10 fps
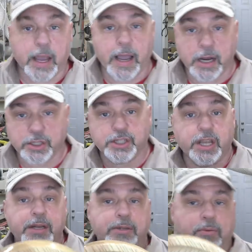Ash
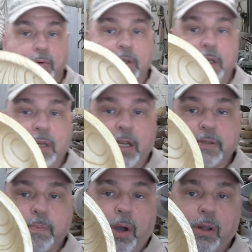takes a really
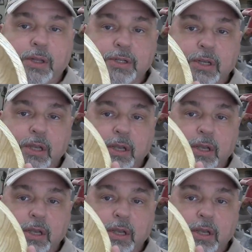nice polish.